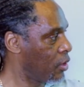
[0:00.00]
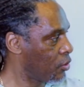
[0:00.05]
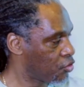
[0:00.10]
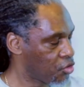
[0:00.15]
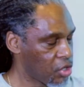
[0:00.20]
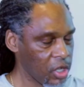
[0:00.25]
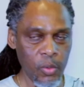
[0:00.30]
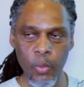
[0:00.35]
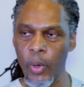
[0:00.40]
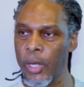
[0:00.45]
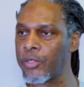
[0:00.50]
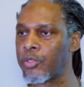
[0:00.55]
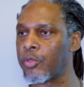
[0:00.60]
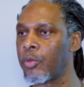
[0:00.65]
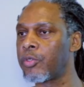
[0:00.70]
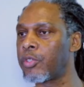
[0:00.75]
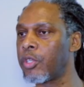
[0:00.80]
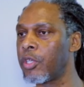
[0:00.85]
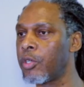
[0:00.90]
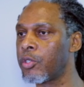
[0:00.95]

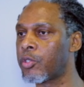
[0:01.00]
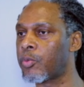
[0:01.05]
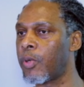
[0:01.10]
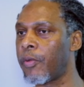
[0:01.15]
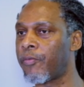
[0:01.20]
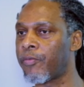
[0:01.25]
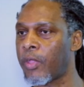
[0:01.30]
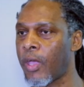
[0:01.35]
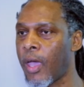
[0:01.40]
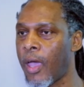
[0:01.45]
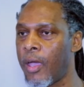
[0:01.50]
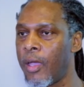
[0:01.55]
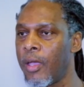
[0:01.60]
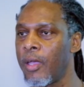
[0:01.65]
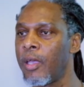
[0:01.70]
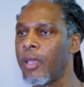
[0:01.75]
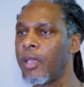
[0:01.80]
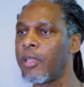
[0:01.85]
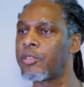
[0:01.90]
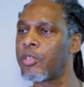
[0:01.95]
Chinweizu deals with that.
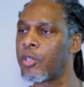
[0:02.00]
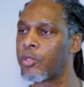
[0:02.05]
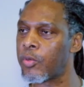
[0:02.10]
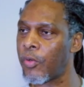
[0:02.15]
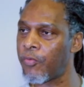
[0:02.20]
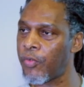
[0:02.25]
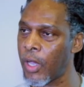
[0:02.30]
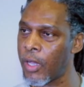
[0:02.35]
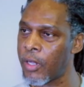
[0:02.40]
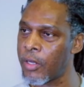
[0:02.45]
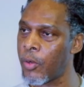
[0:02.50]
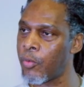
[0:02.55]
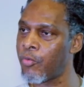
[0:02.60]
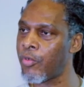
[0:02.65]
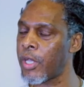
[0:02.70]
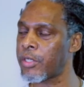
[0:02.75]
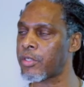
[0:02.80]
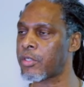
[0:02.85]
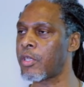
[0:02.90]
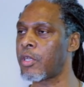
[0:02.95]
He deals with it in the
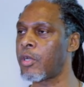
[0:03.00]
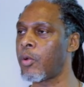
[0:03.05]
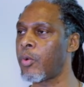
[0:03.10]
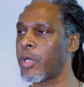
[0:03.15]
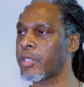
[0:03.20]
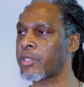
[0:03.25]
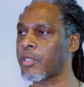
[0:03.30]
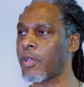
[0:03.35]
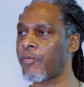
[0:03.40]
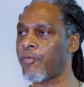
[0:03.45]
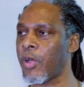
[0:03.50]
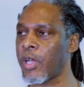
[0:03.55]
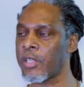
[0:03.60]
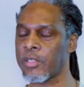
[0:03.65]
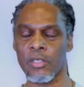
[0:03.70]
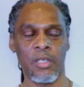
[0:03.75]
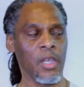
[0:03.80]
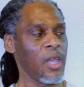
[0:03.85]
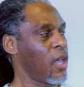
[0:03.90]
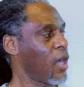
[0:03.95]
rest and the west of
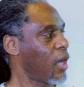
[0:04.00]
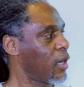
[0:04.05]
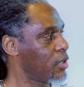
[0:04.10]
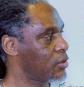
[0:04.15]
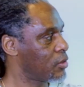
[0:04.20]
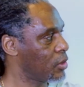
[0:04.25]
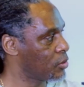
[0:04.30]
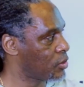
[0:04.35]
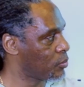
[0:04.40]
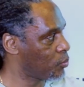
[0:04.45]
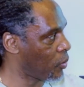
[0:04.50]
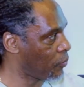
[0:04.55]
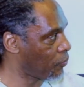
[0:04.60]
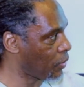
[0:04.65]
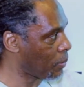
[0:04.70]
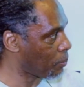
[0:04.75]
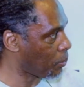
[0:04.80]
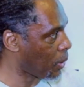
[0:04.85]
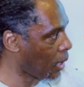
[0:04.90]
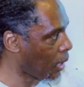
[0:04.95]
us, and he deals with
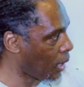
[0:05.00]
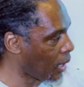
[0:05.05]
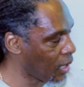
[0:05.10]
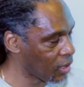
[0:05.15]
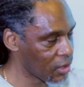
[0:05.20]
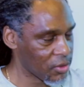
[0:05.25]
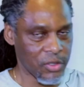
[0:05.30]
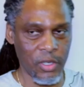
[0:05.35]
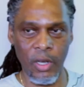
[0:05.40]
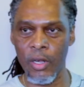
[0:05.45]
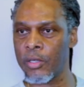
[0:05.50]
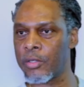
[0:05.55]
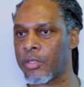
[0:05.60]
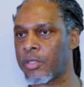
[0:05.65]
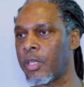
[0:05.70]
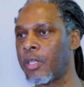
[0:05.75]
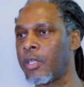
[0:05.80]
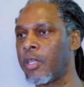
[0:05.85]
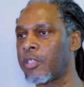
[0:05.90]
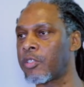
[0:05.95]
it par
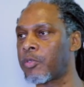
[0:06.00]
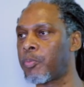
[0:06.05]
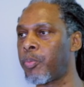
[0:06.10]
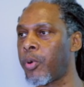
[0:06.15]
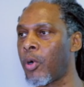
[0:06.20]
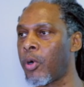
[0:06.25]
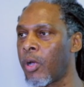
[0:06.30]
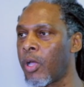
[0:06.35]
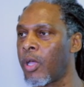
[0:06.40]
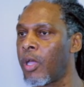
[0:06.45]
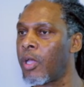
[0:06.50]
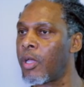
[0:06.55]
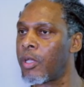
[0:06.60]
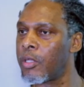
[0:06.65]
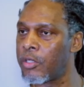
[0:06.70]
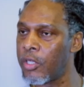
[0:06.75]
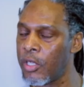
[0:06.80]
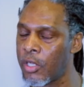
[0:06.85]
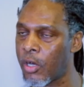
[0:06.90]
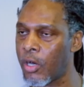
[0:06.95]
excellence in this book,
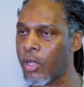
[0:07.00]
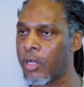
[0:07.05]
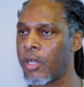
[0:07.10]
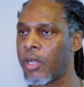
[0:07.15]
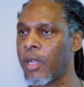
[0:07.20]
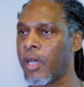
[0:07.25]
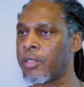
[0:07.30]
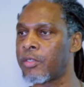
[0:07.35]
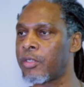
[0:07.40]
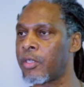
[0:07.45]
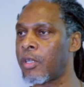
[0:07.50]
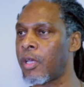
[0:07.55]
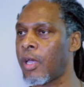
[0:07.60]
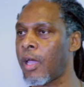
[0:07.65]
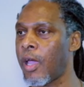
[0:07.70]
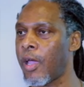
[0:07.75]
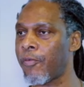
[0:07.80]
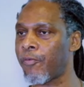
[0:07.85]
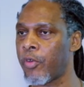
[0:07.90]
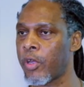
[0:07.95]
Decolonizing the
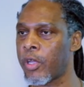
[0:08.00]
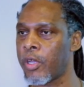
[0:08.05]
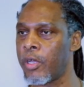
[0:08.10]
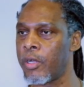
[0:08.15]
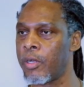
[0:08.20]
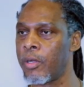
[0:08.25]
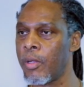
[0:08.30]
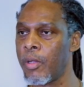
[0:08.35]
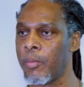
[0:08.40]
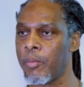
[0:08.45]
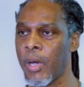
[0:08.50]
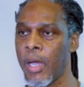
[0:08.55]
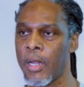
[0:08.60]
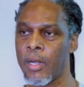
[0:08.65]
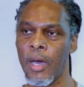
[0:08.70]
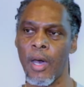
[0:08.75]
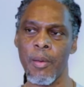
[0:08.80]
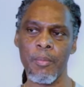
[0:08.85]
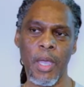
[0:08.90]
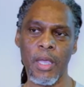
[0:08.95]
African
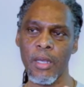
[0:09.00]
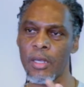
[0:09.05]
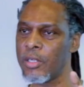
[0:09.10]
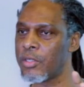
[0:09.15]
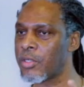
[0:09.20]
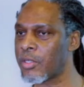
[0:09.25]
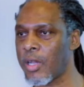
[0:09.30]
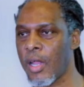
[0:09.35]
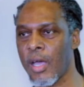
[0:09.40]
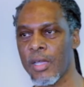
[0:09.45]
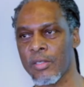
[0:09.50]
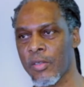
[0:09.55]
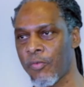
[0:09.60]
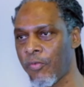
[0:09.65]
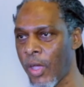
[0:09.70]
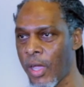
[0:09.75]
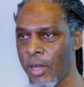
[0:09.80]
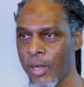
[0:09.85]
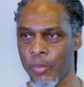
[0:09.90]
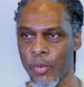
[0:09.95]
Mind. I'll make these slides
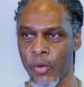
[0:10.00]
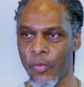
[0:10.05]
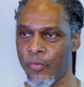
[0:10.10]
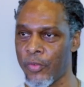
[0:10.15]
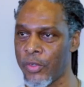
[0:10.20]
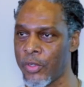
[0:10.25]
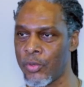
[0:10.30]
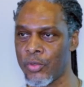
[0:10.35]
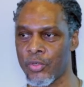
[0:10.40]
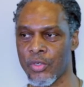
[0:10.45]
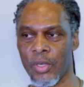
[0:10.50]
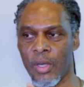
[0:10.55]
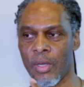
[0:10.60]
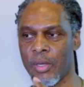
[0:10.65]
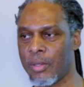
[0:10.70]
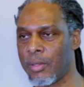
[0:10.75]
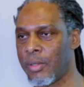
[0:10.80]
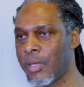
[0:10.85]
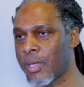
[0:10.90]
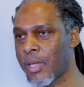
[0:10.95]
available for you, sir.
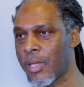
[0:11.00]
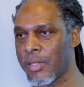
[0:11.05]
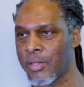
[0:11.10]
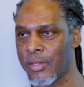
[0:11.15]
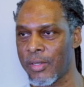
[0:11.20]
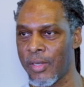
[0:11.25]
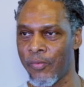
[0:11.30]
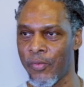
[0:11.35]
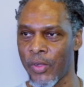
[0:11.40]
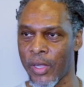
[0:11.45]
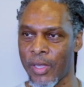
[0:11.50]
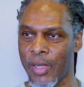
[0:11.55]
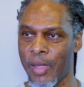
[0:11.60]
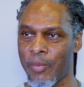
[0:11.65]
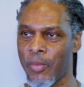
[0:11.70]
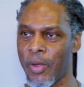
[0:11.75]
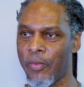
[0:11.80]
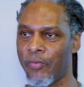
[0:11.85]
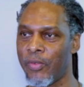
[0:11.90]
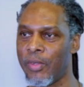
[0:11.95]
you can see of your
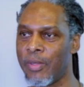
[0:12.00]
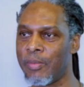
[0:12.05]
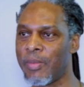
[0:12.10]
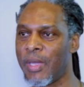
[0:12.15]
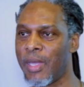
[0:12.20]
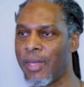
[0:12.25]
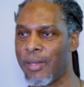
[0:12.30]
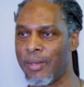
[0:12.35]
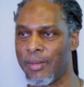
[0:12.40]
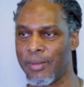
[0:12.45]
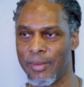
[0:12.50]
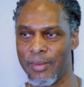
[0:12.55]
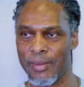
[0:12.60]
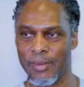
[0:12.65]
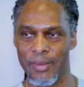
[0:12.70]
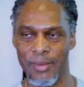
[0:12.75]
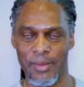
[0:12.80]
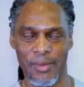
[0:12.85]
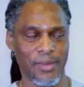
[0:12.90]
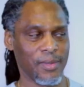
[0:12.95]
camera film.
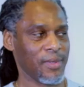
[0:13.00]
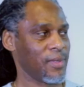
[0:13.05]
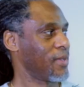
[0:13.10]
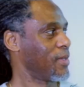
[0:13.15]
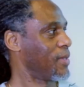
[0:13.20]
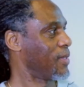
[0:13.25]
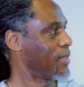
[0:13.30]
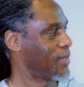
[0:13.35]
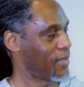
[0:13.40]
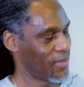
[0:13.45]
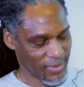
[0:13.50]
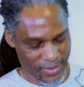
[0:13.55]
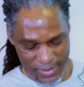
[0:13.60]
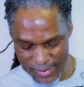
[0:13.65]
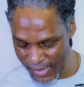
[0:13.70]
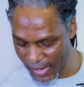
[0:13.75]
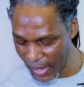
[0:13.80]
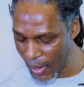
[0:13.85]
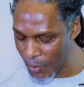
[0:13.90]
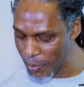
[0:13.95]

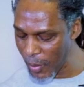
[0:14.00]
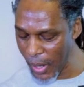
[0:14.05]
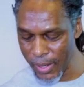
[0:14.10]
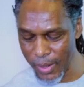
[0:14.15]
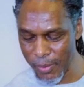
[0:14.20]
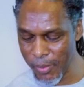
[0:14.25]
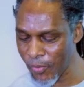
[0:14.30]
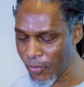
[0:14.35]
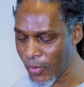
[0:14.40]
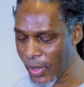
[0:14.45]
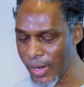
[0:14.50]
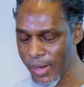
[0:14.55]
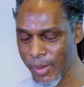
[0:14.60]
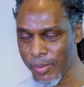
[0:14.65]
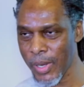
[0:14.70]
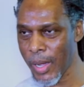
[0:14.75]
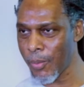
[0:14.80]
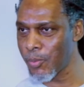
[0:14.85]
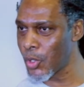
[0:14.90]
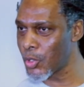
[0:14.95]
Yeah? I'll make them
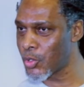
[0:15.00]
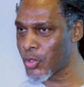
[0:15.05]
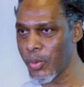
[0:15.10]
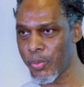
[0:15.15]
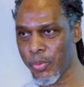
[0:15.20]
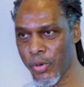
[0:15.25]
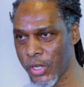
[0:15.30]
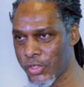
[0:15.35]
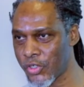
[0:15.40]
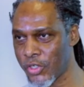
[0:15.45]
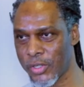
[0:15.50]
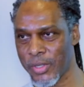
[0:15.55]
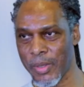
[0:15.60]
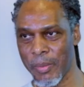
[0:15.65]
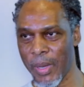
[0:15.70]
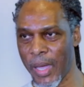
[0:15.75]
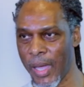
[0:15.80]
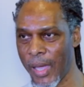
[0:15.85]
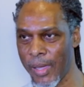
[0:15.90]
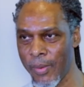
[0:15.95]
available. I'm not too precious
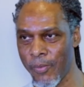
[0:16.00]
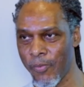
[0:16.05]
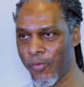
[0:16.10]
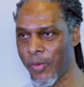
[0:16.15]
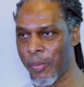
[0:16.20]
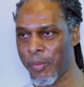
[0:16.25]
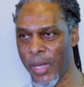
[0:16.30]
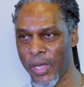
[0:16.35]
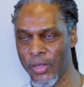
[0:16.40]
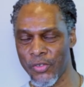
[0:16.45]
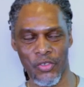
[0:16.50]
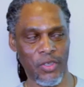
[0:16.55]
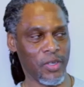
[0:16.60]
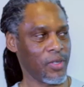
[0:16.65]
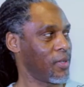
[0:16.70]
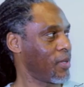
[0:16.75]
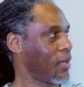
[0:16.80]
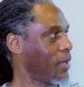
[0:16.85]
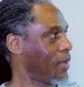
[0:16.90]
about information.